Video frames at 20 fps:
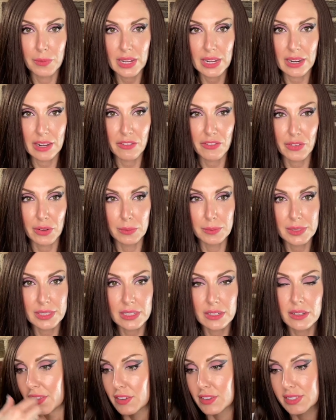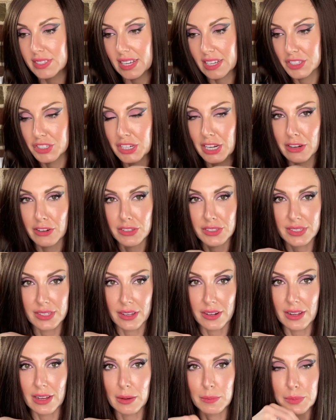that it films in, and there's like chairs
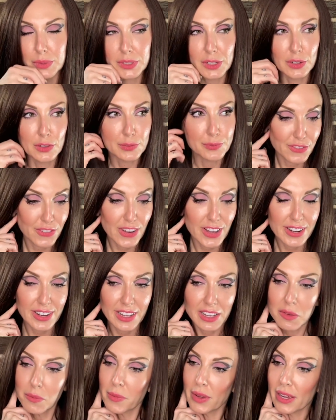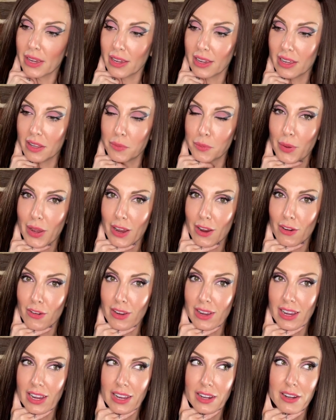set up. So Freddie, me, and
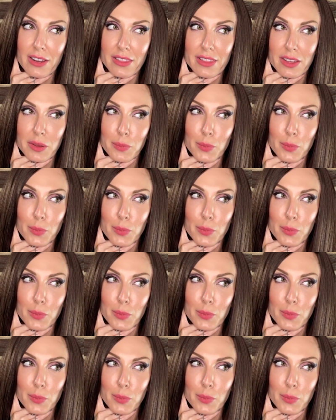Perry, and I think